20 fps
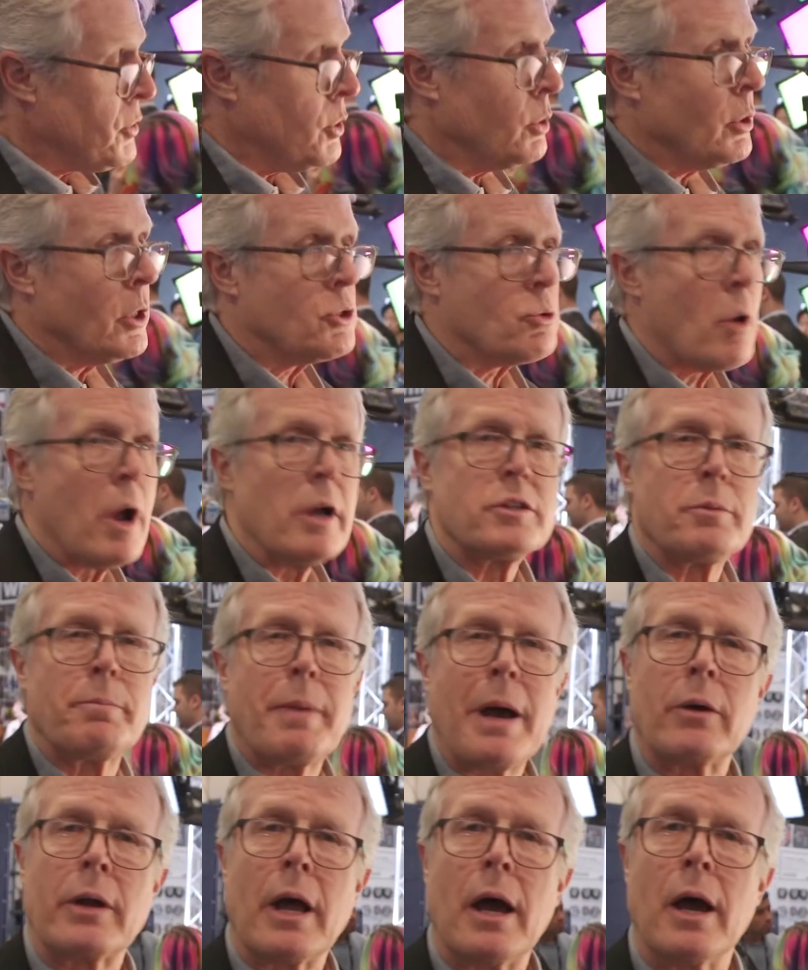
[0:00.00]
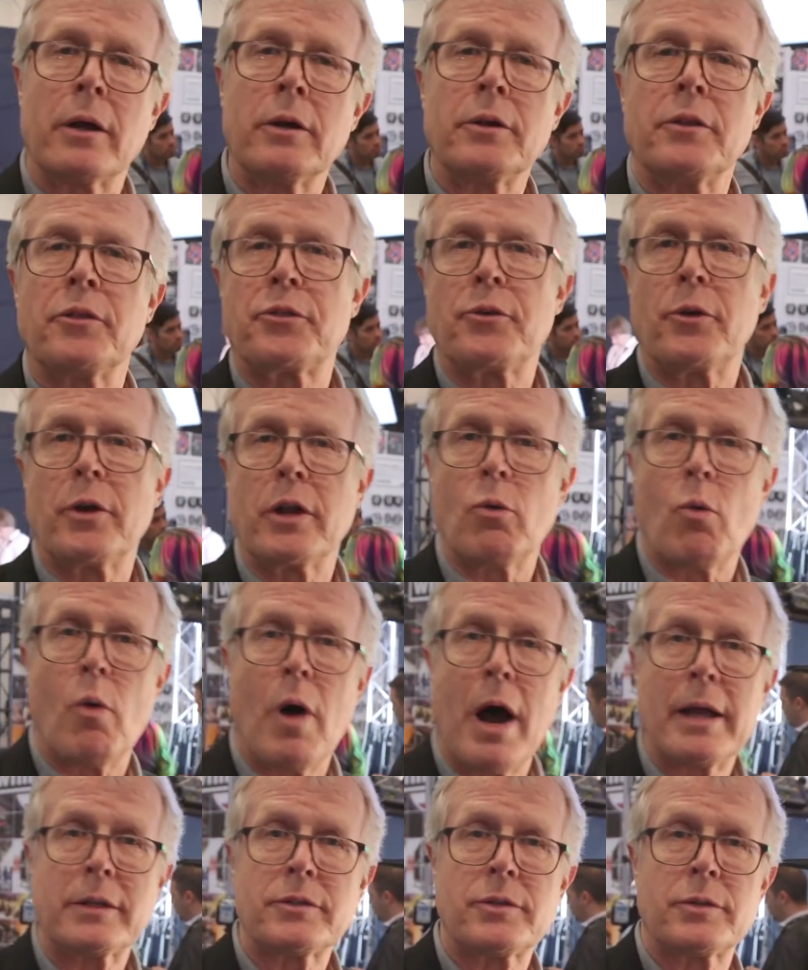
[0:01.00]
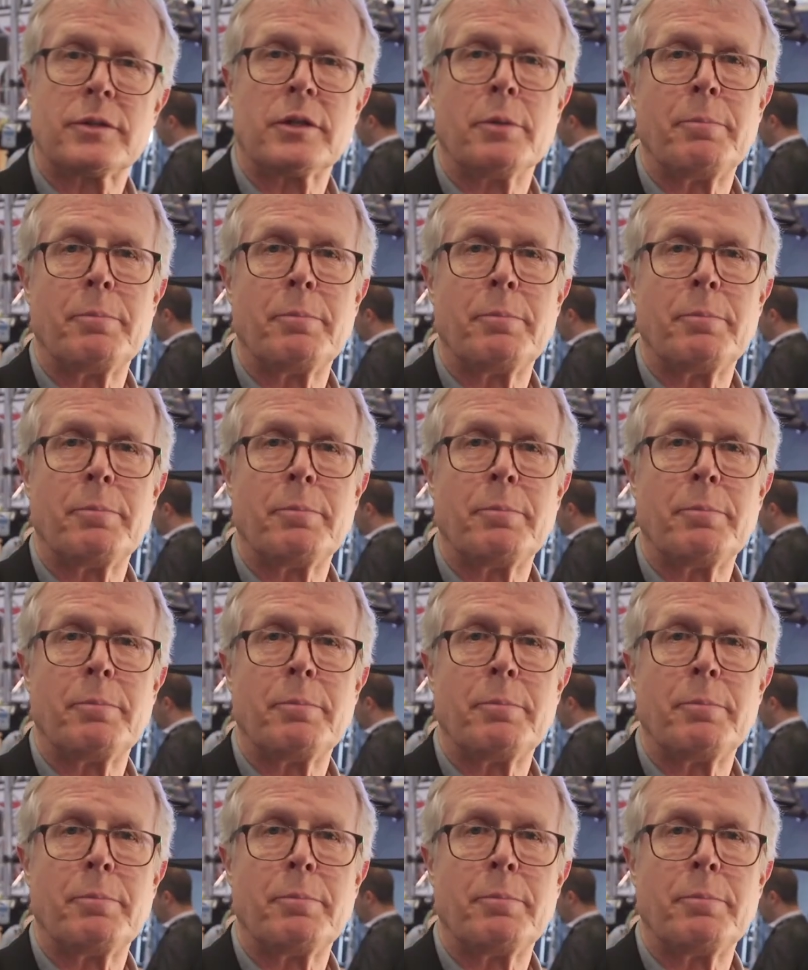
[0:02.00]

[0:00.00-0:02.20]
this unit draws about 130 watts.